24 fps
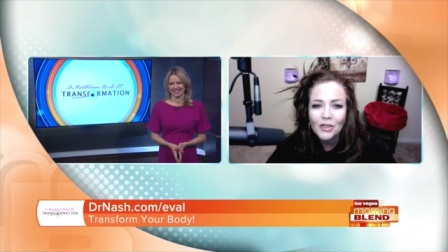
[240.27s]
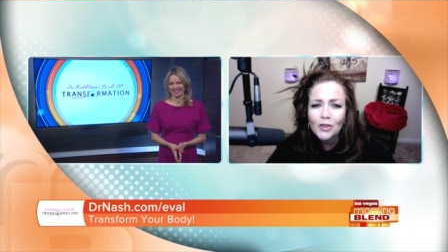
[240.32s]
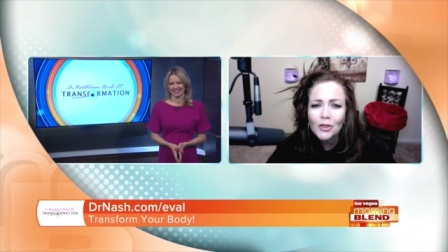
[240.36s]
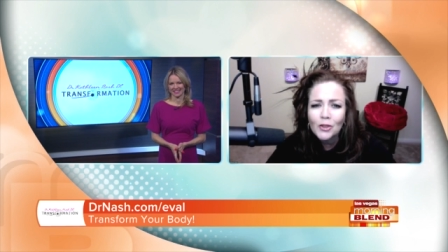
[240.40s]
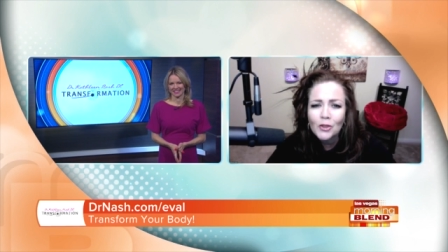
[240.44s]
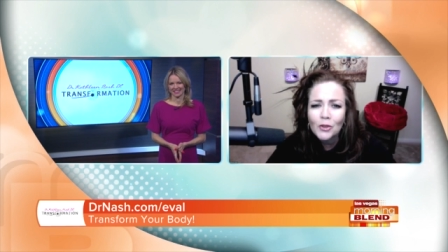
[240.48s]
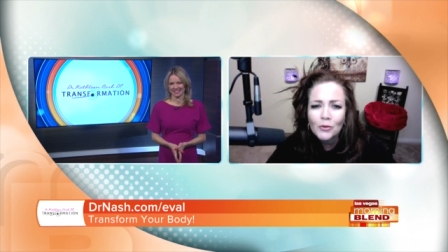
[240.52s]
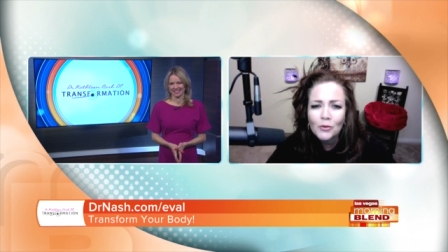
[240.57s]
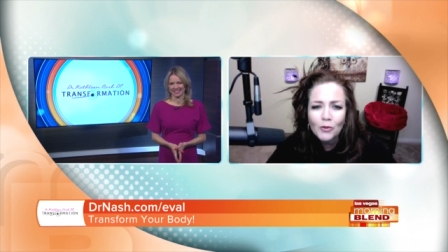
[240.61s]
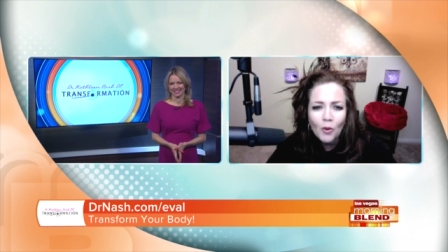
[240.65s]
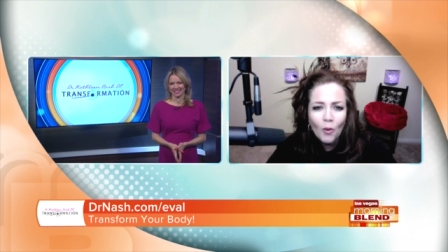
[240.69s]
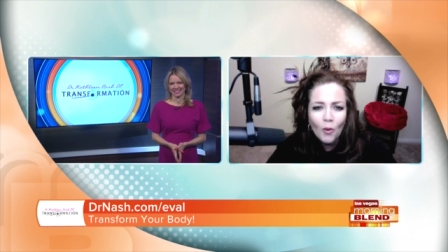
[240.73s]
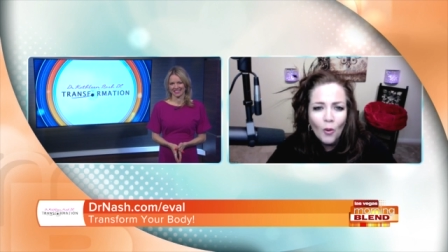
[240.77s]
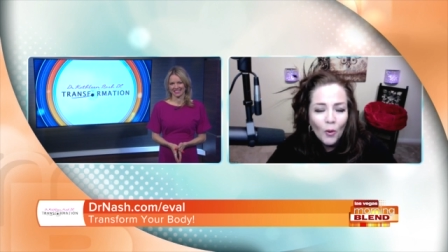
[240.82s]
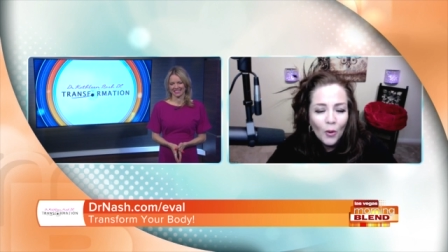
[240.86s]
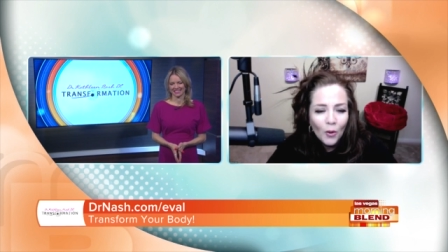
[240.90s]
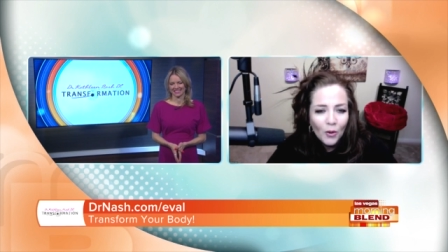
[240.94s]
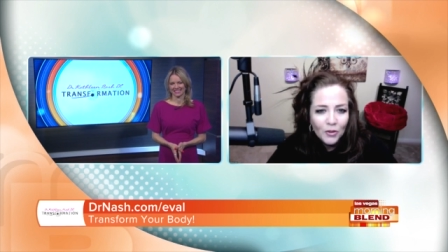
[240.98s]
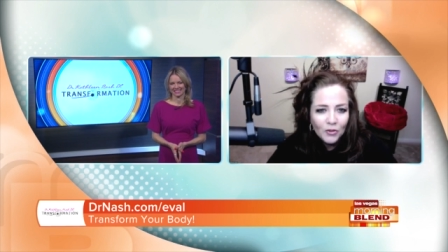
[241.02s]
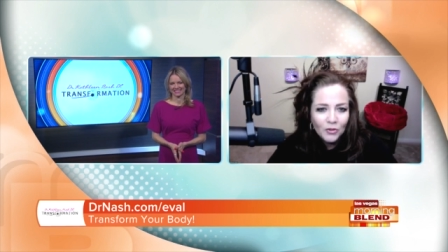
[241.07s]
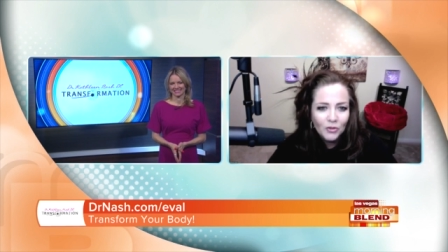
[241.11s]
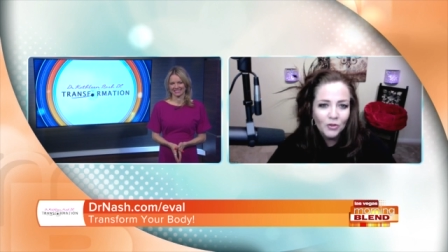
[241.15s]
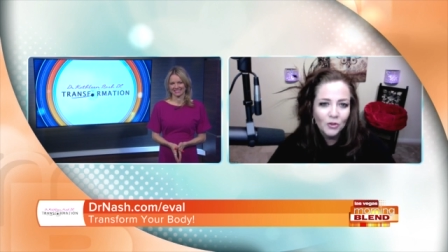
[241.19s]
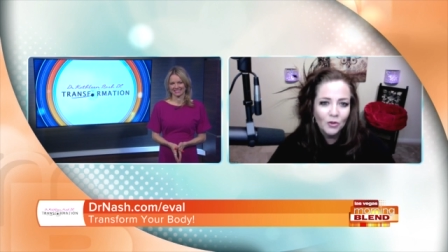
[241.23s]
of
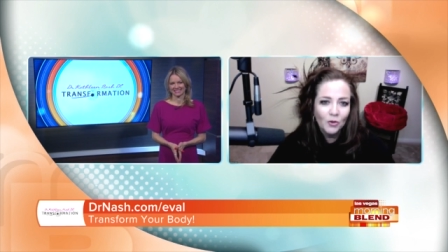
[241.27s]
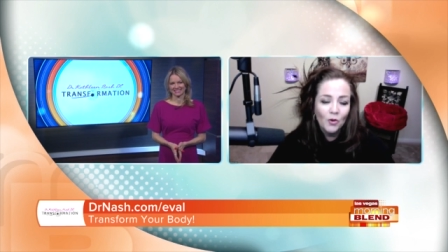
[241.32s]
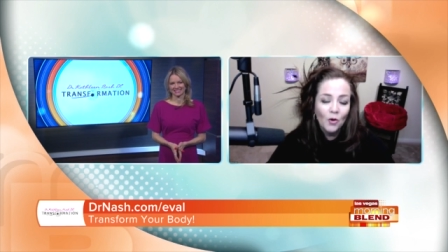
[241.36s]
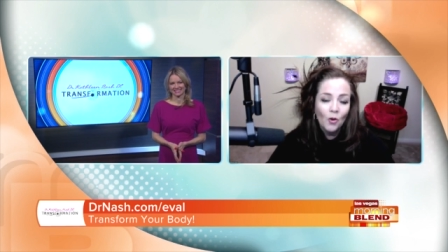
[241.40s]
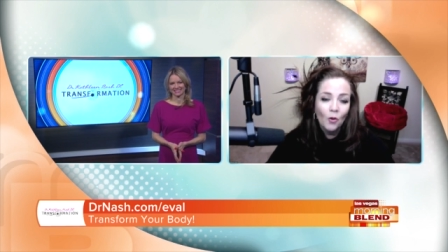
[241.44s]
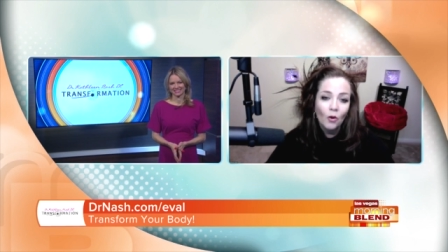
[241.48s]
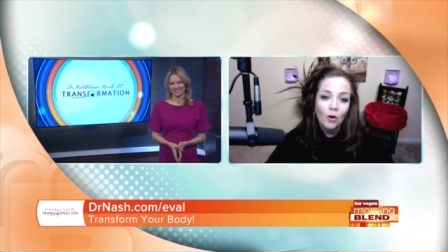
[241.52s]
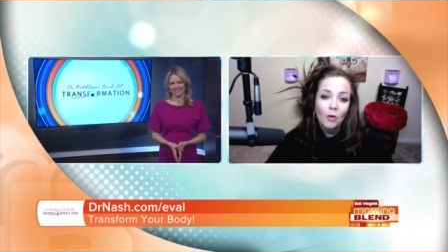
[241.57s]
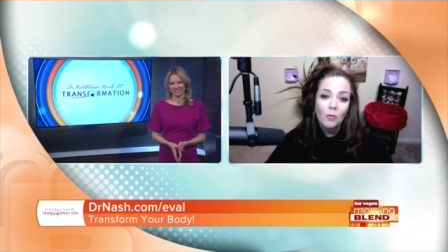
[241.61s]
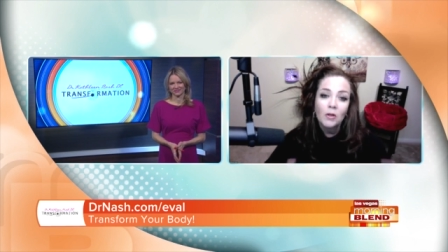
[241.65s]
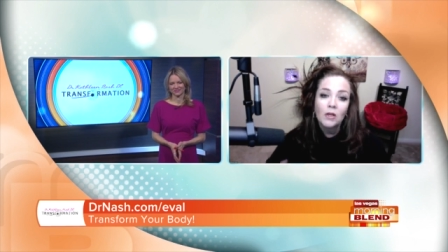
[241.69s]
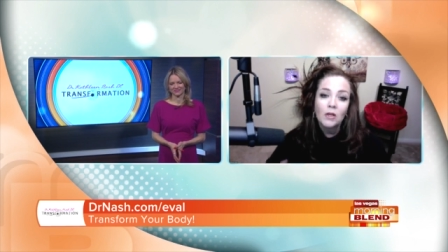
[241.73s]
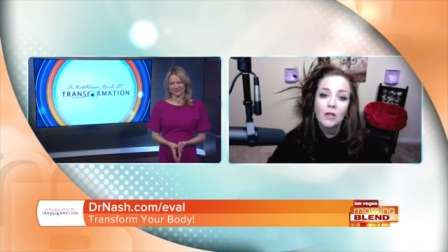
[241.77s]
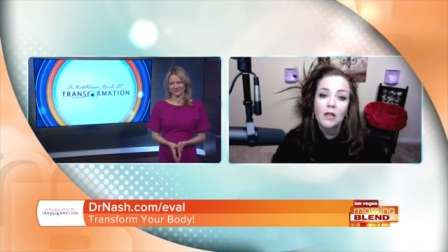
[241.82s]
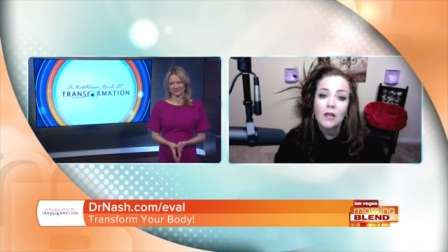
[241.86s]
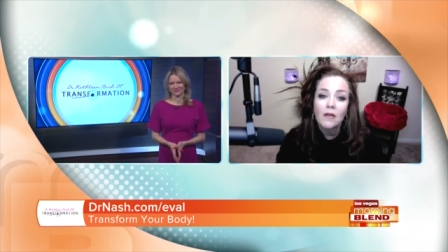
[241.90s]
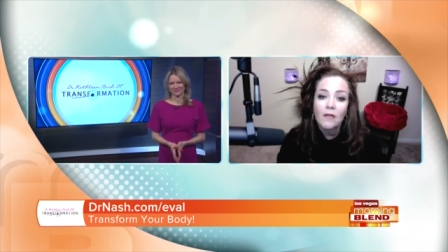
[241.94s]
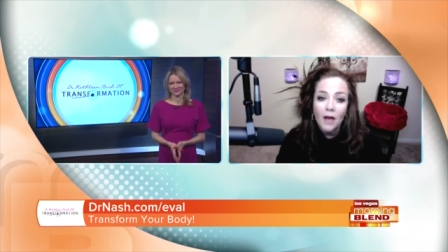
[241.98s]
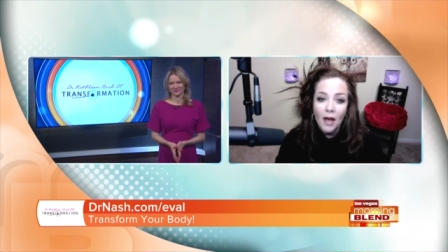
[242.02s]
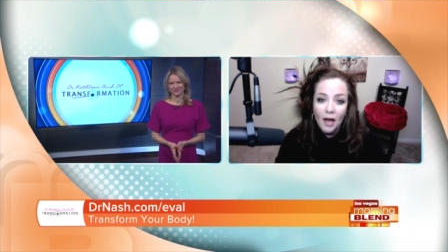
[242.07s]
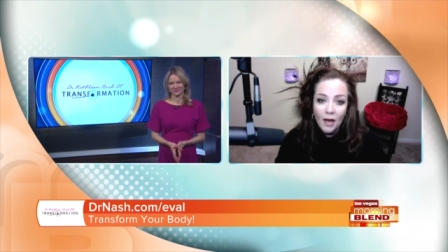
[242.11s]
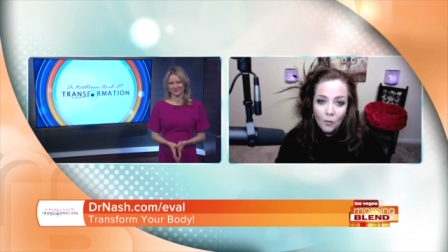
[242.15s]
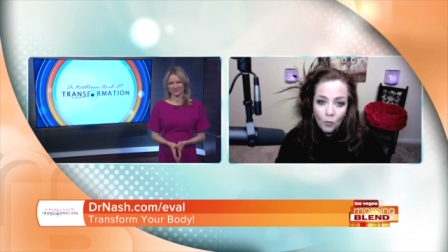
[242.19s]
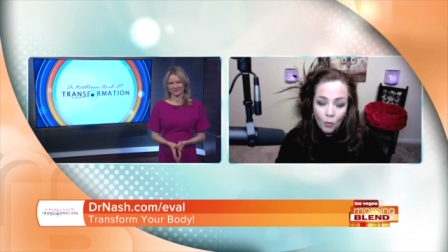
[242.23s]
course. So normally
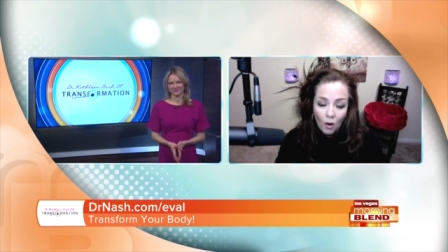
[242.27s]
that